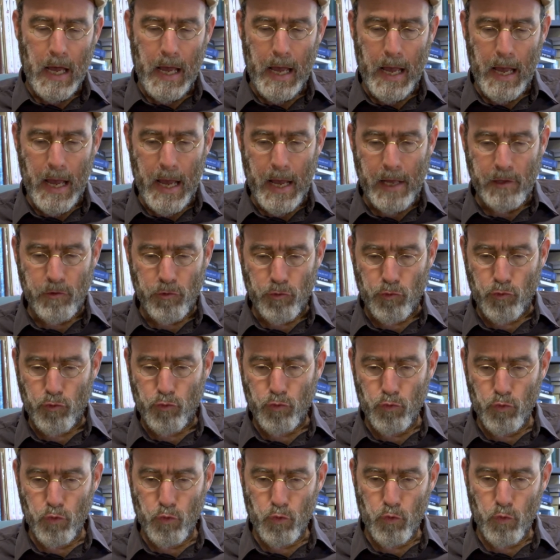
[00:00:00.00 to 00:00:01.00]

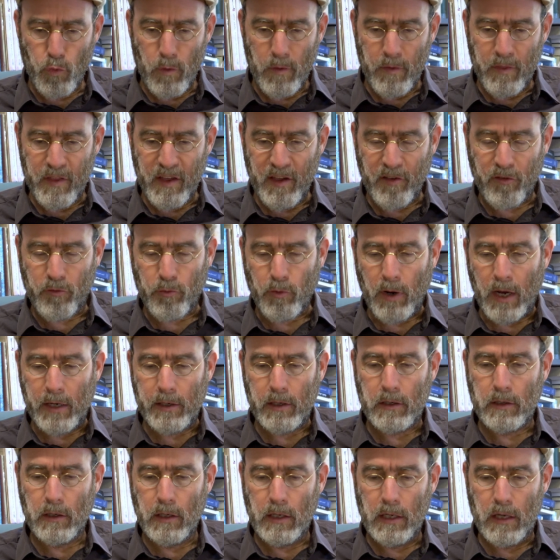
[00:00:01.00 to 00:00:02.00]
to these
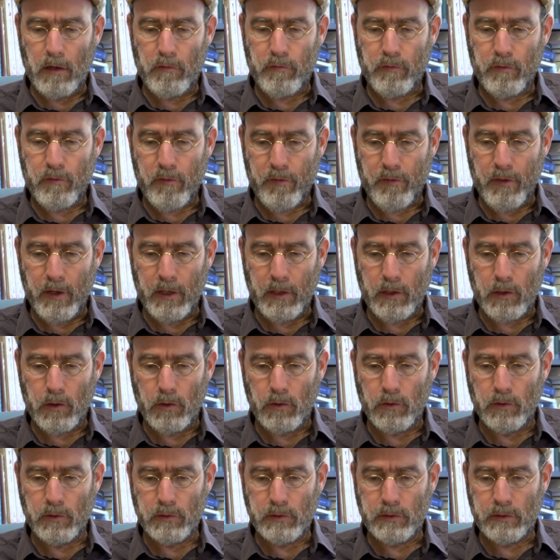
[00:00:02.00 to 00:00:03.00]
radical left
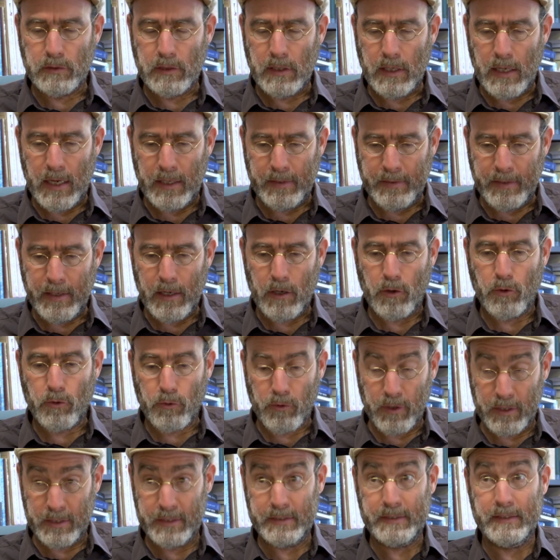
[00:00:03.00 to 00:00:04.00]
thinkers and their
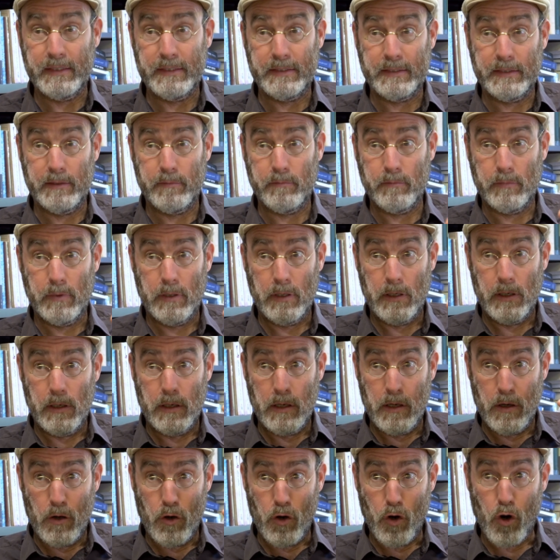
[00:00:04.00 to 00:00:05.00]
criticism
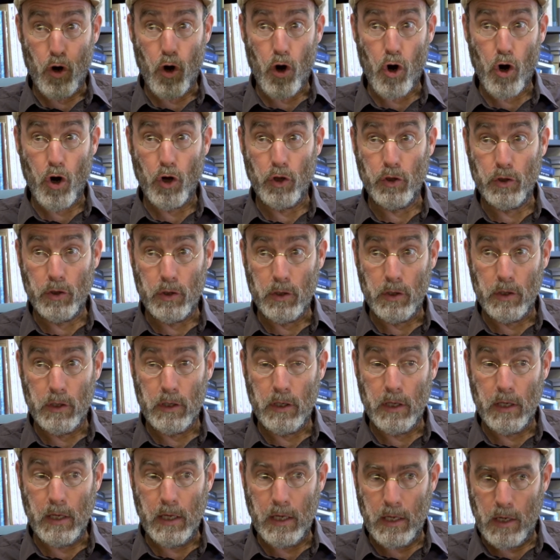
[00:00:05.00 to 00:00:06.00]
on
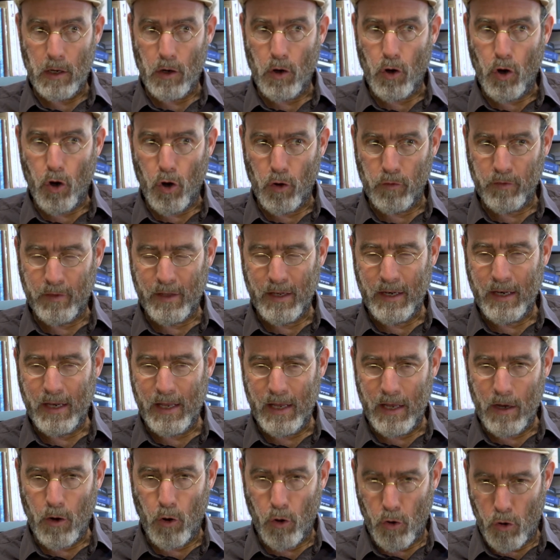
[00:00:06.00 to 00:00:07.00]

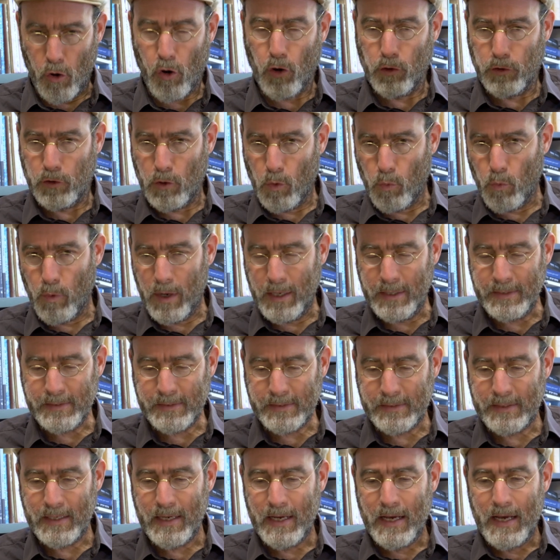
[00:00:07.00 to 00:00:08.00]
the
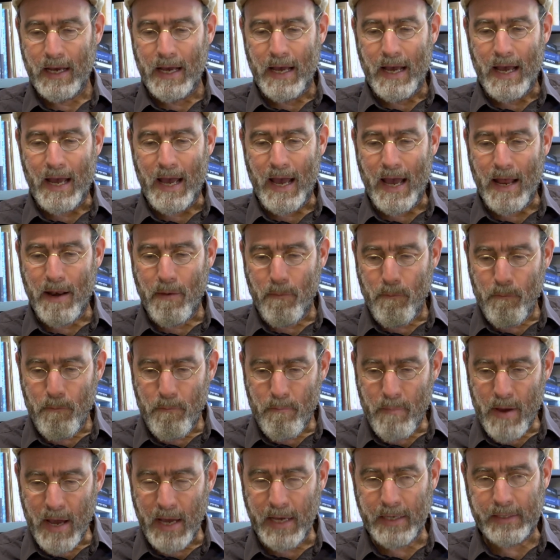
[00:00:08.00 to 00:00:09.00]
West,
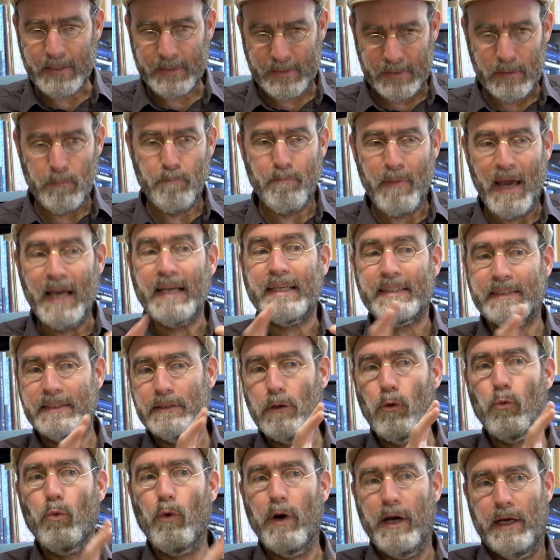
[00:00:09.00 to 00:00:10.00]
and makes
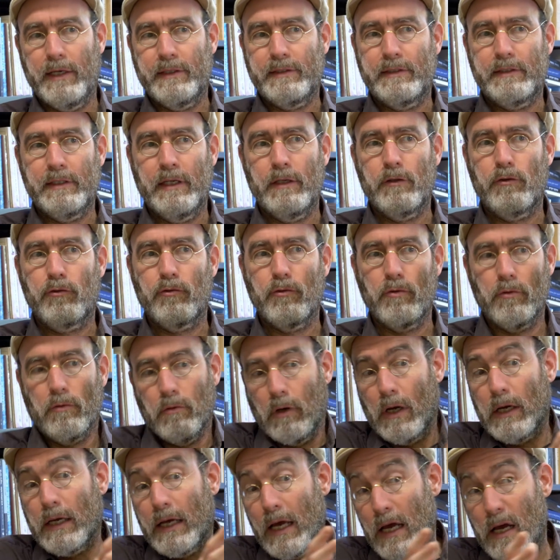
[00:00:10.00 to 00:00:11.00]
the West into,
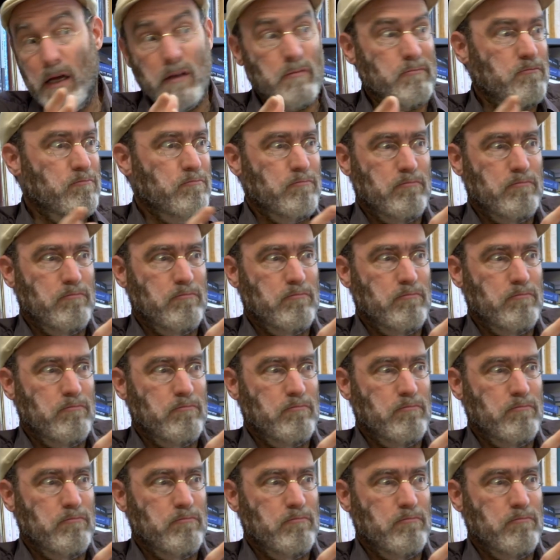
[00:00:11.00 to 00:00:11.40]
again,